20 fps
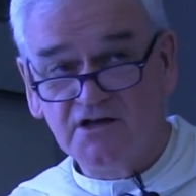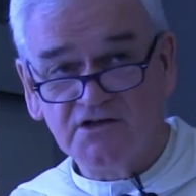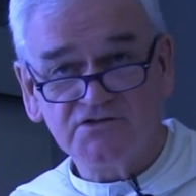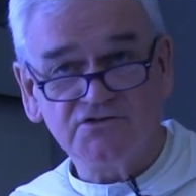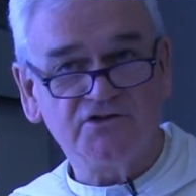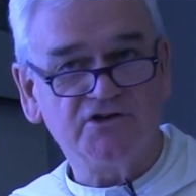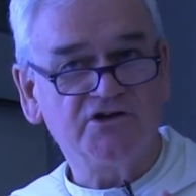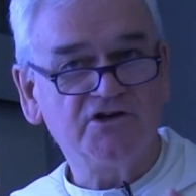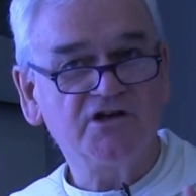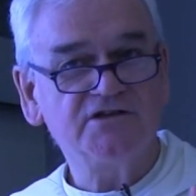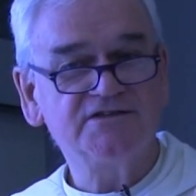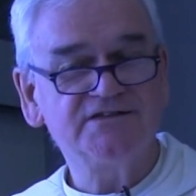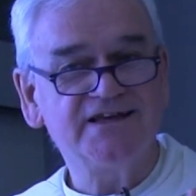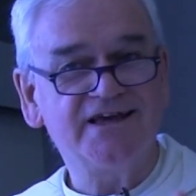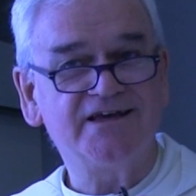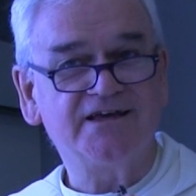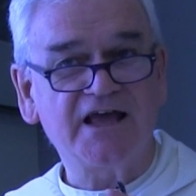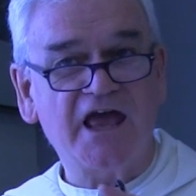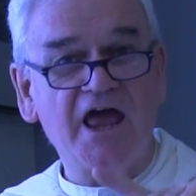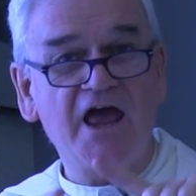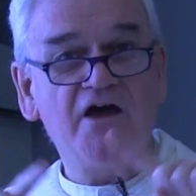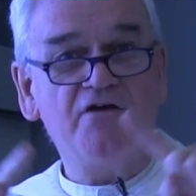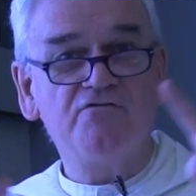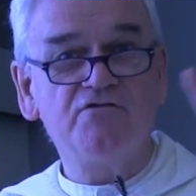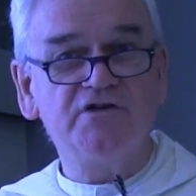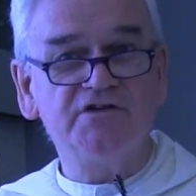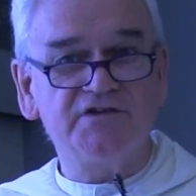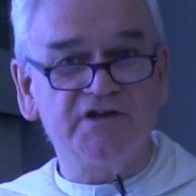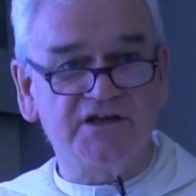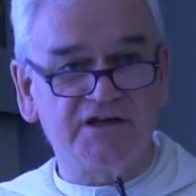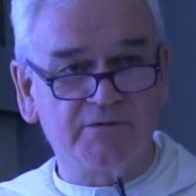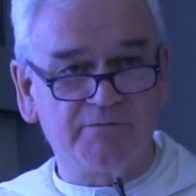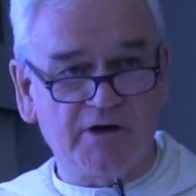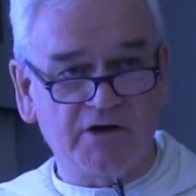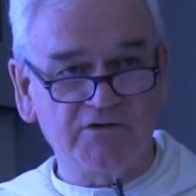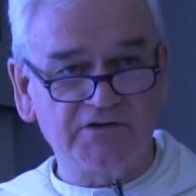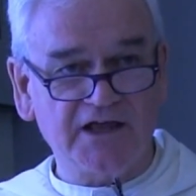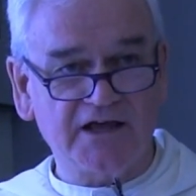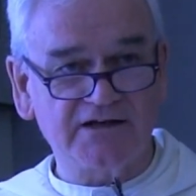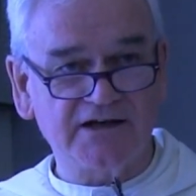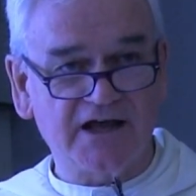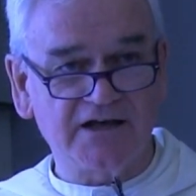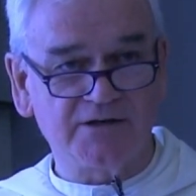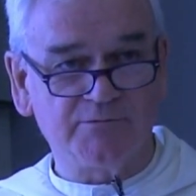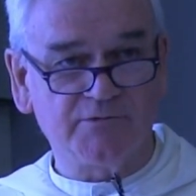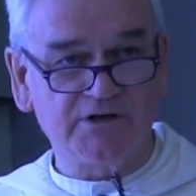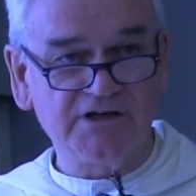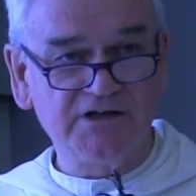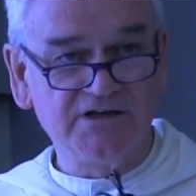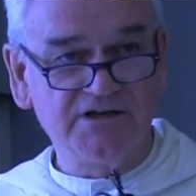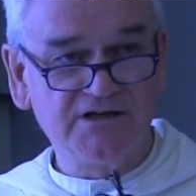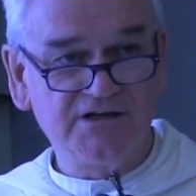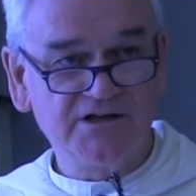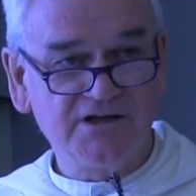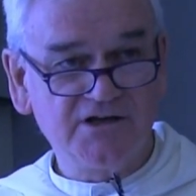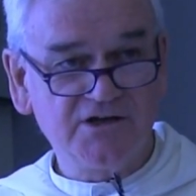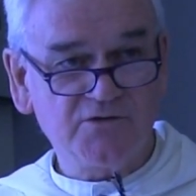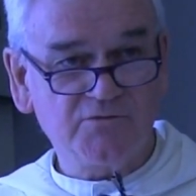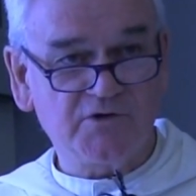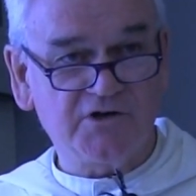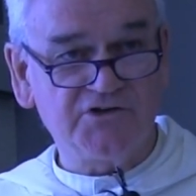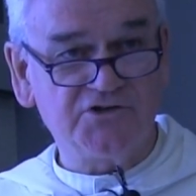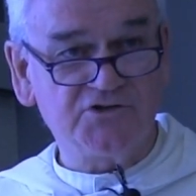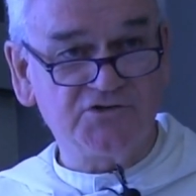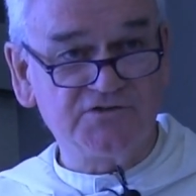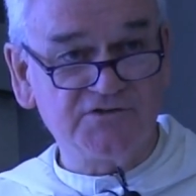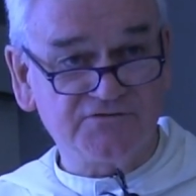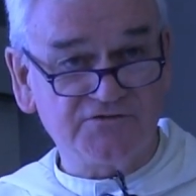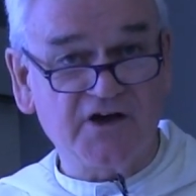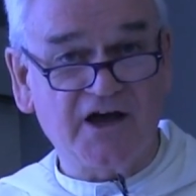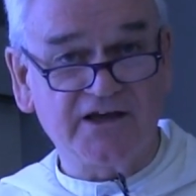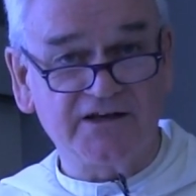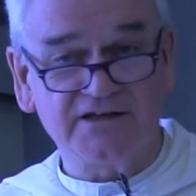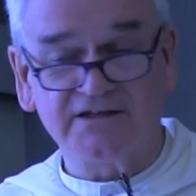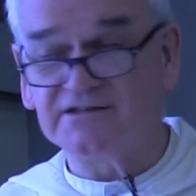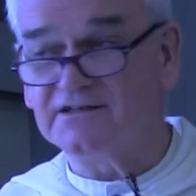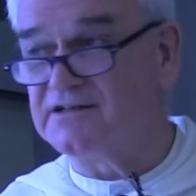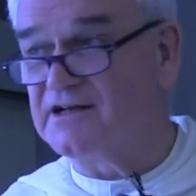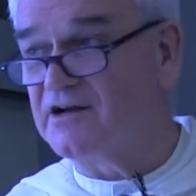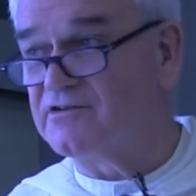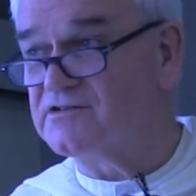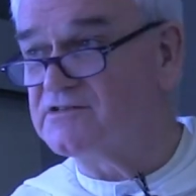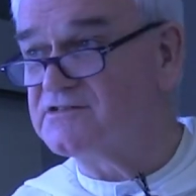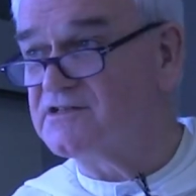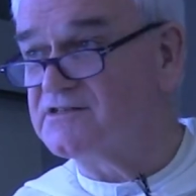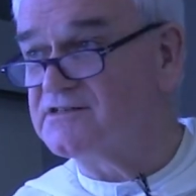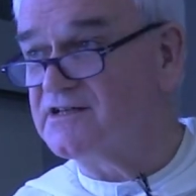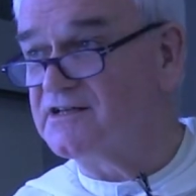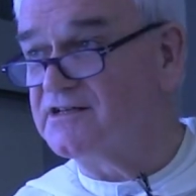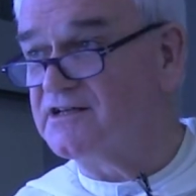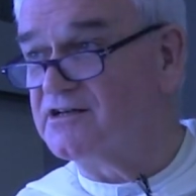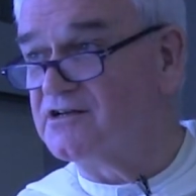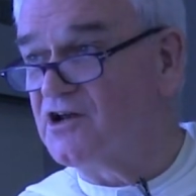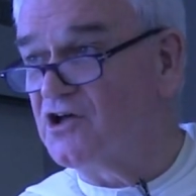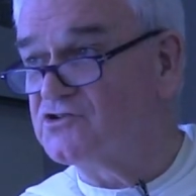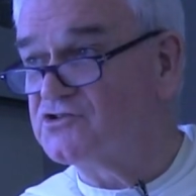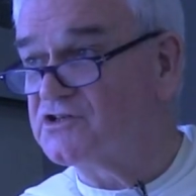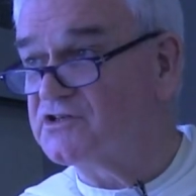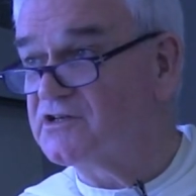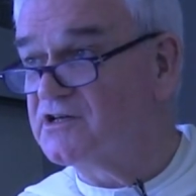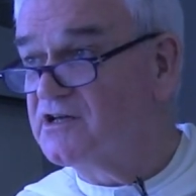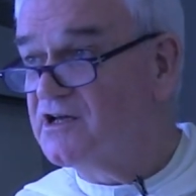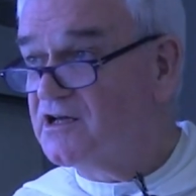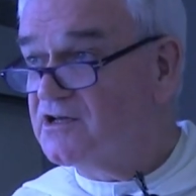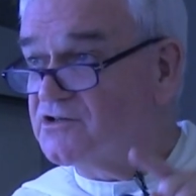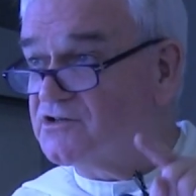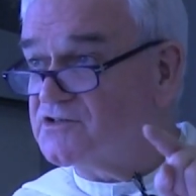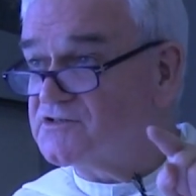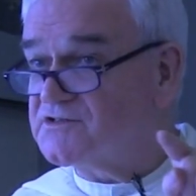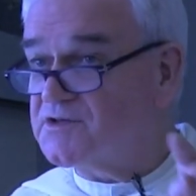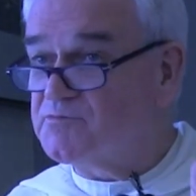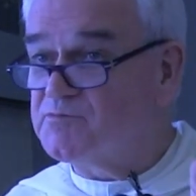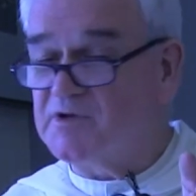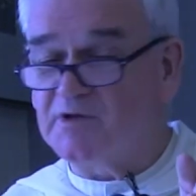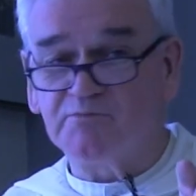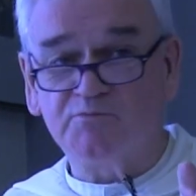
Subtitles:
So you're not saying everything about that animal when you define it in Aristotelian logic. You're simply